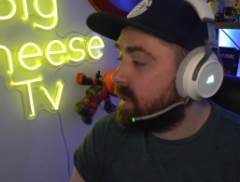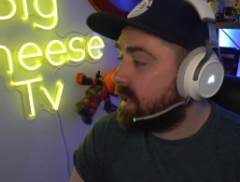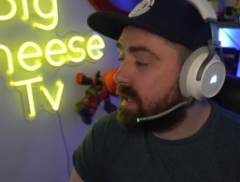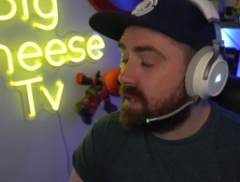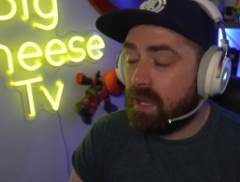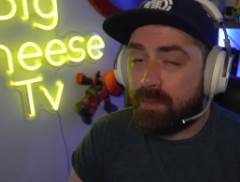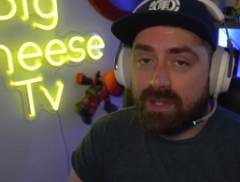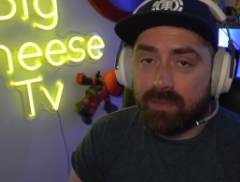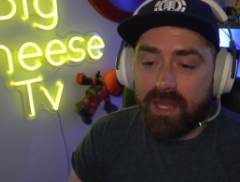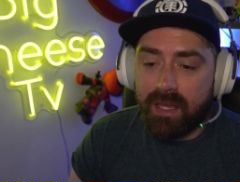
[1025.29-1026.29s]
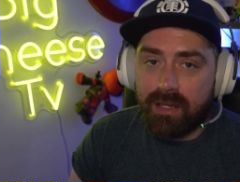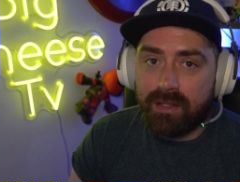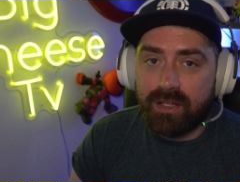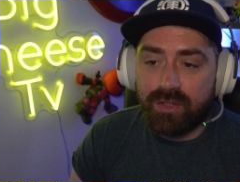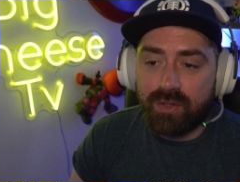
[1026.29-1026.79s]
Like keep us updated in the
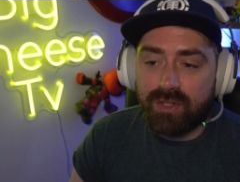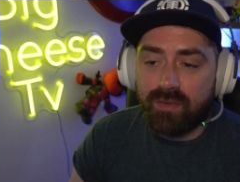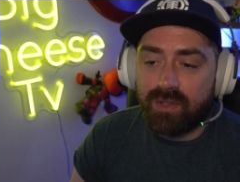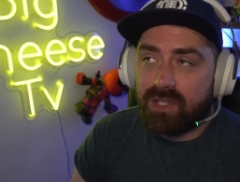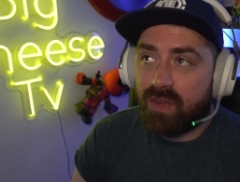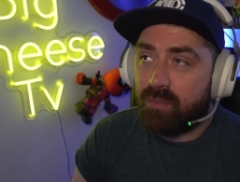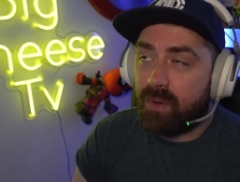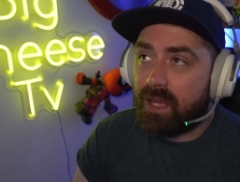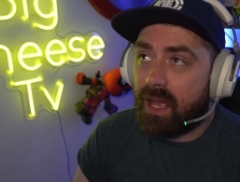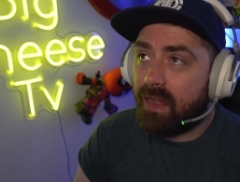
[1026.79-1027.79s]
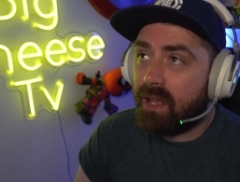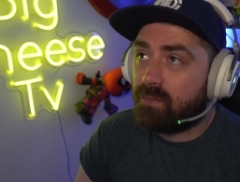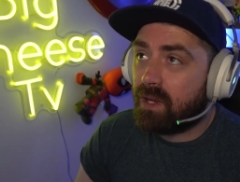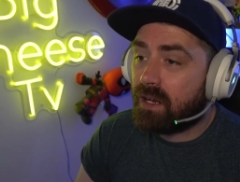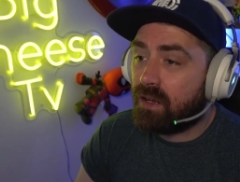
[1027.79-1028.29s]
Discord server and stuff. But yeah, that's
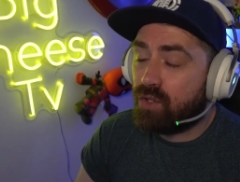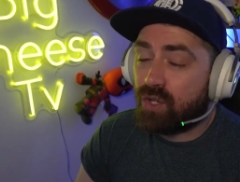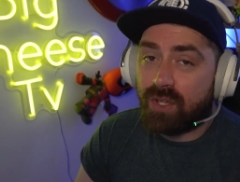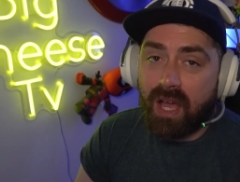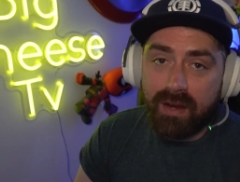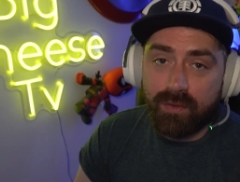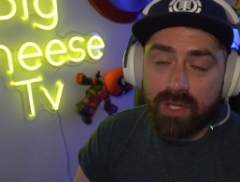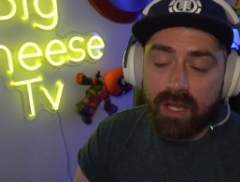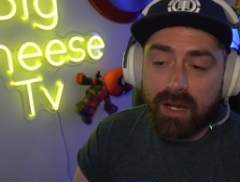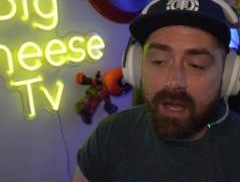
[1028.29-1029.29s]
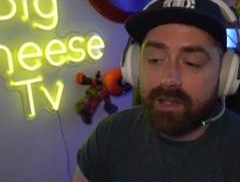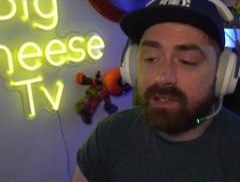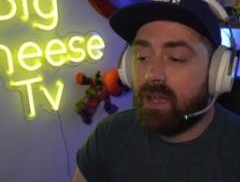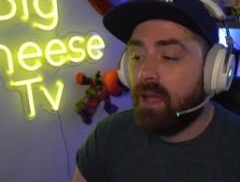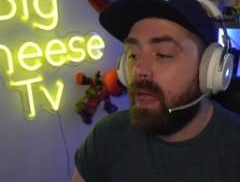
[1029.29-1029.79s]
my conclusion on the carnivore diet, guys.
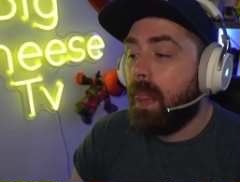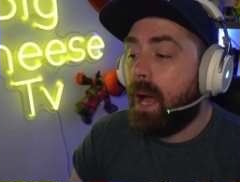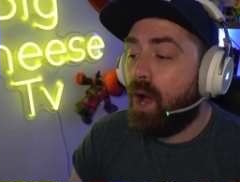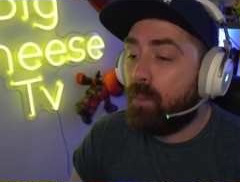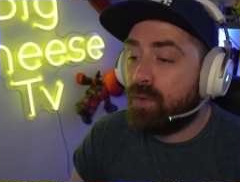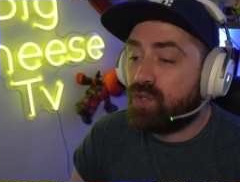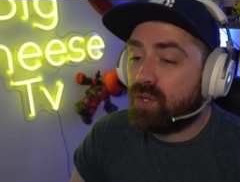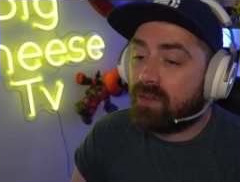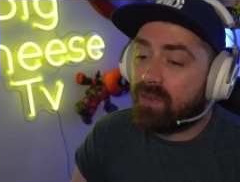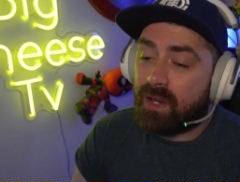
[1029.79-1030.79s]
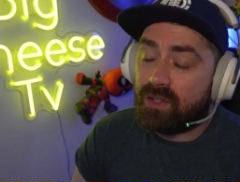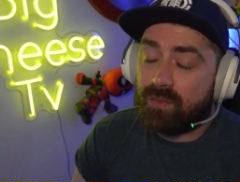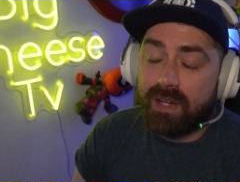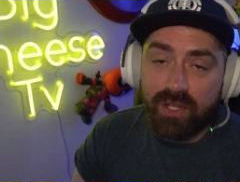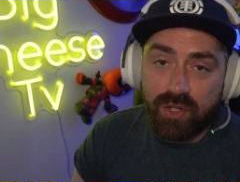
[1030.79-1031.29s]
I hope you enjoyed the videos. I
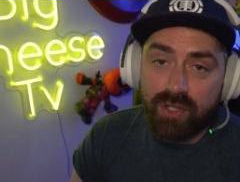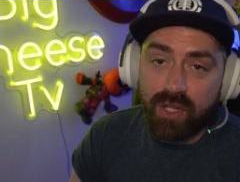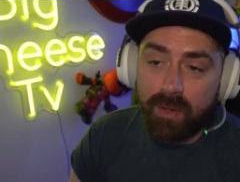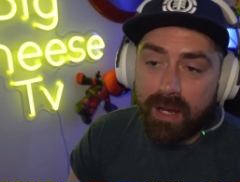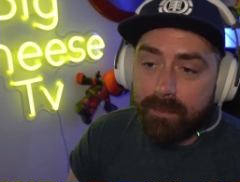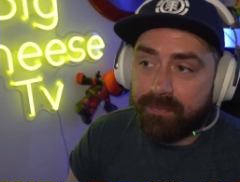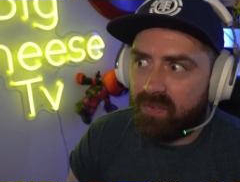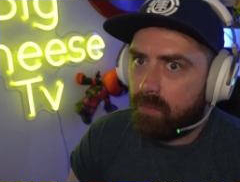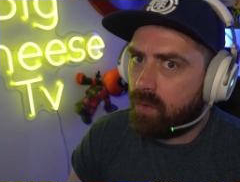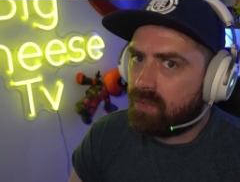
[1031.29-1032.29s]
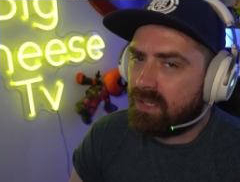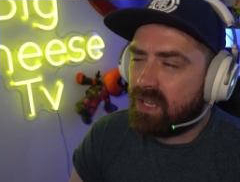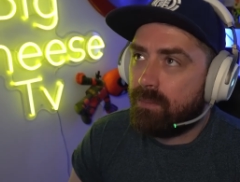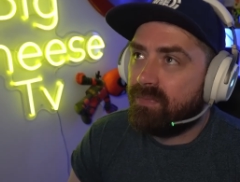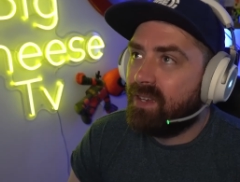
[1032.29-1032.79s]
really enjoyed doing it for most of the
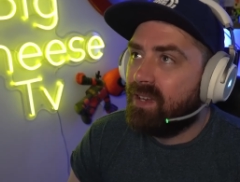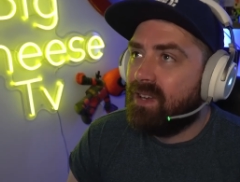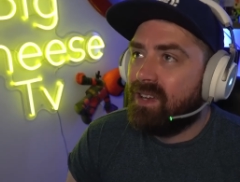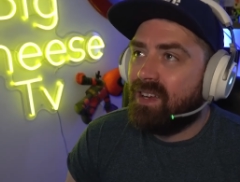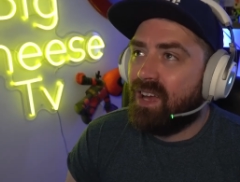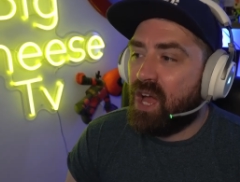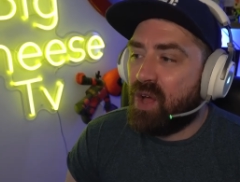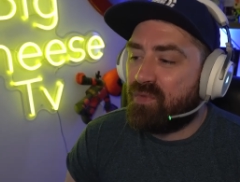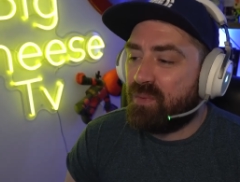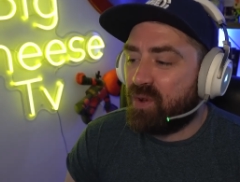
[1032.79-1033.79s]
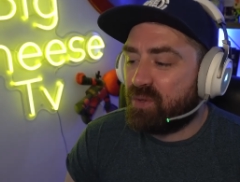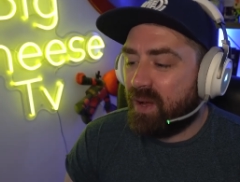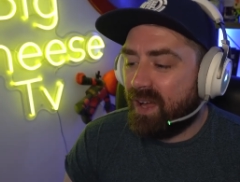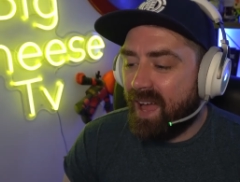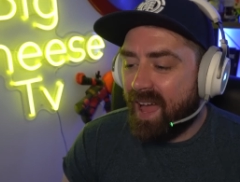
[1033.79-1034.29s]
time, uh, for the most
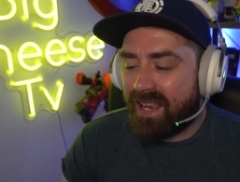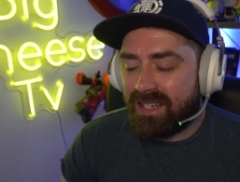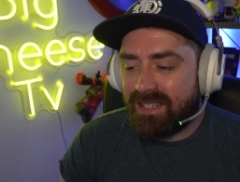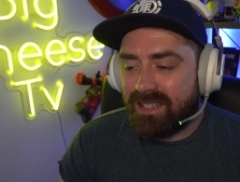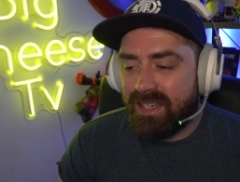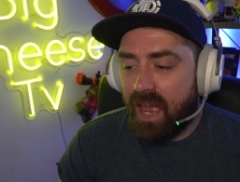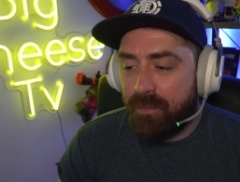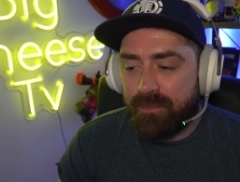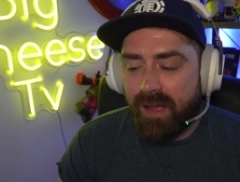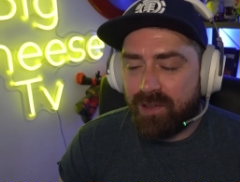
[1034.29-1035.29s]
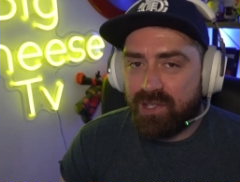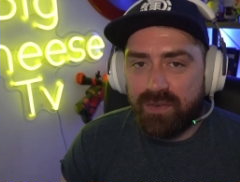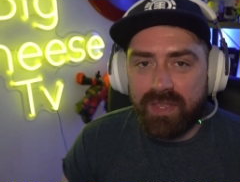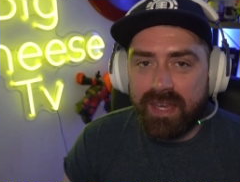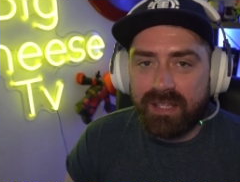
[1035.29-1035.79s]
part. And yeah, I'll see you
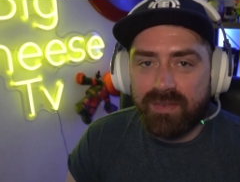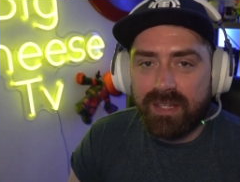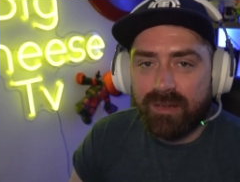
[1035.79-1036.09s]
for the next vid.